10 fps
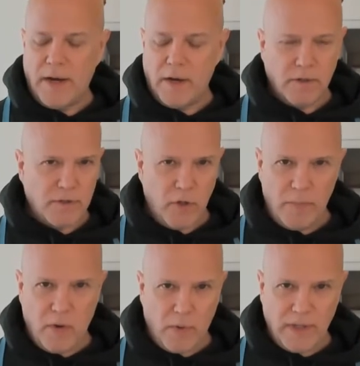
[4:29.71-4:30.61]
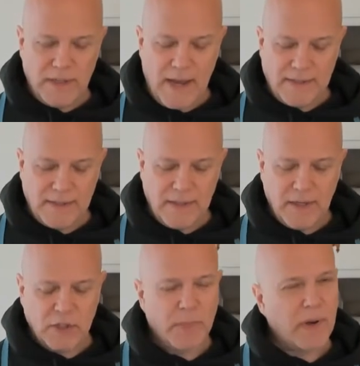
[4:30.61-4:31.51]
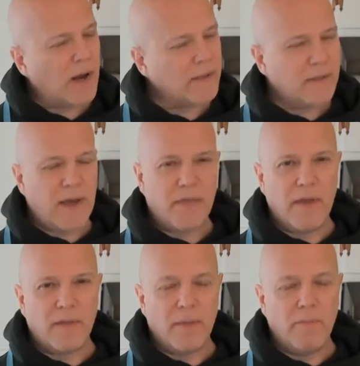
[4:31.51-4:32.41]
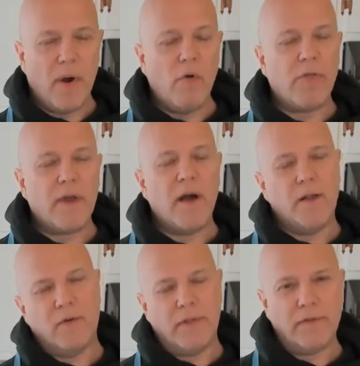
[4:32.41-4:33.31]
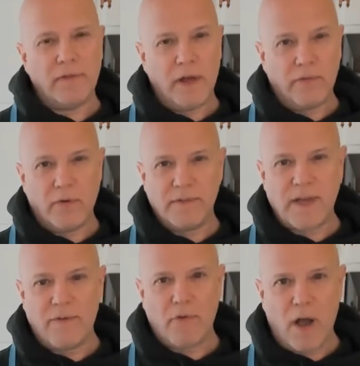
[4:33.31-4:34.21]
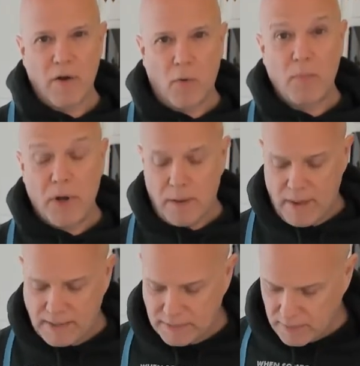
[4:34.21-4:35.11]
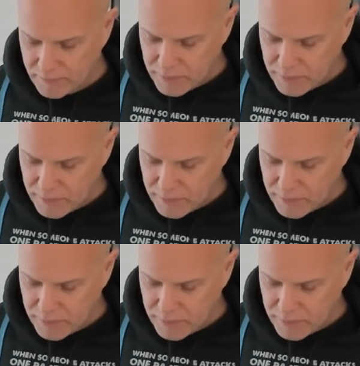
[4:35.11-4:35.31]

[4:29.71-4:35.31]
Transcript: It'll still be a really tasty dish, but honestly I think that both the color and the flavor of saffron are pretty amazing.